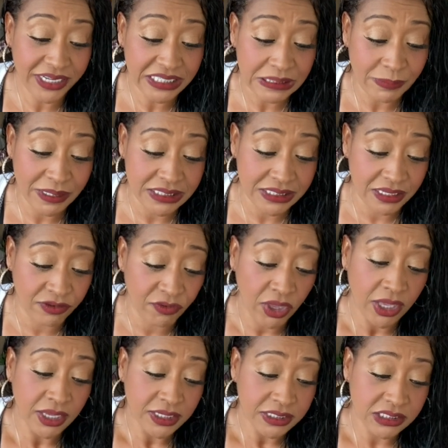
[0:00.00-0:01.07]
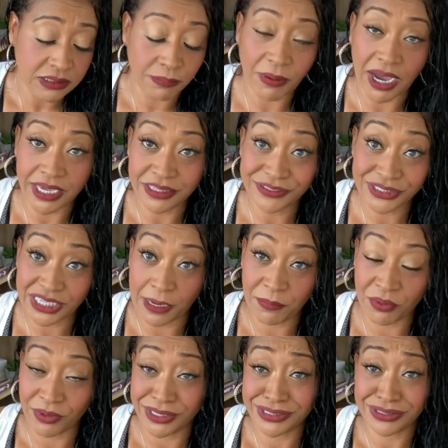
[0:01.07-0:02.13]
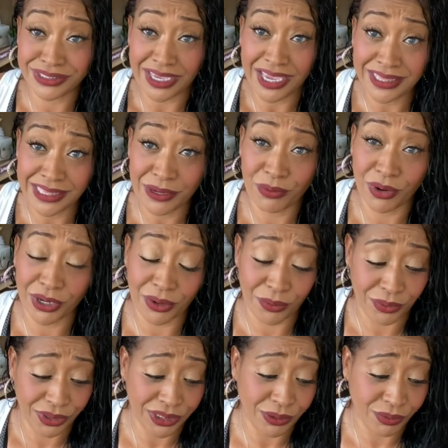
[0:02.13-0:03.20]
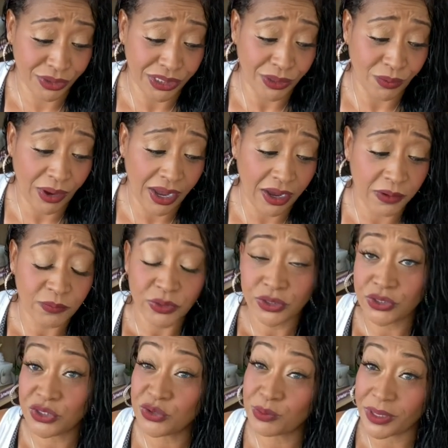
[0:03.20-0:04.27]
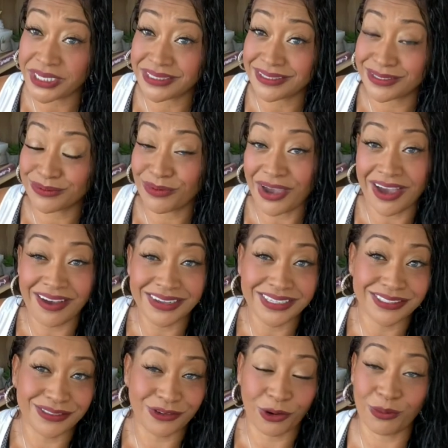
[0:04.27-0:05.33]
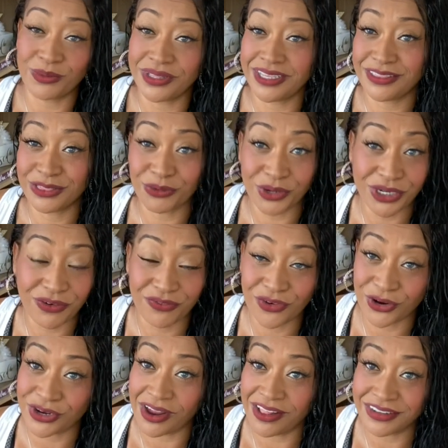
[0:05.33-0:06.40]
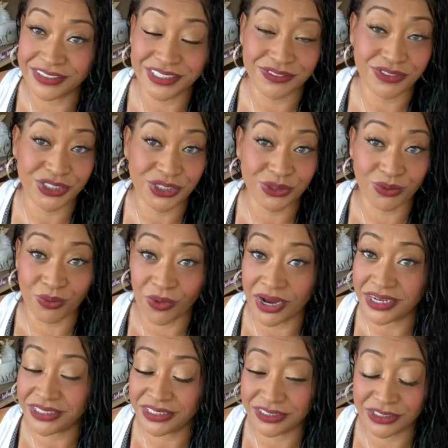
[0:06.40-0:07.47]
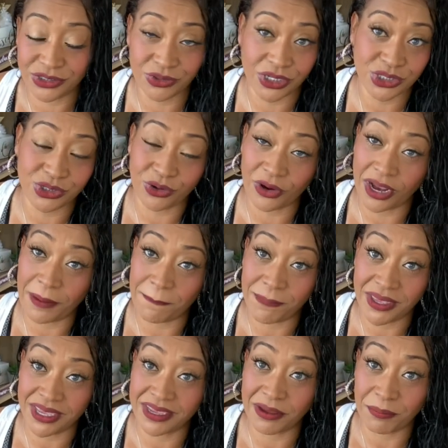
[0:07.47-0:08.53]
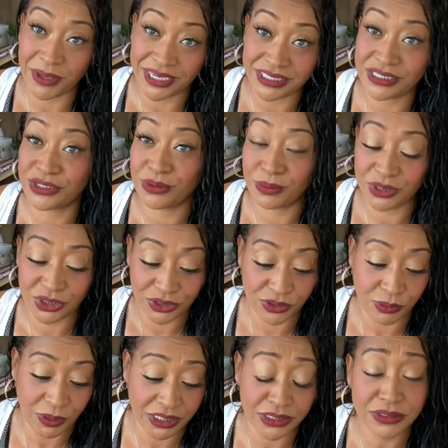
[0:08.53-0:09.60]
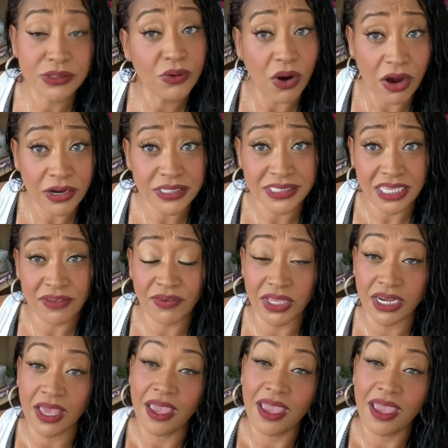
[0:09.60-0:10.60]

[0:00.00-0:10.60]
expensive to buy those type of razors and they work really, really well. Toothpaste as well is normally three to four dollars if you just run into the drugstore and pick up a tube of toothpaste. So you are saving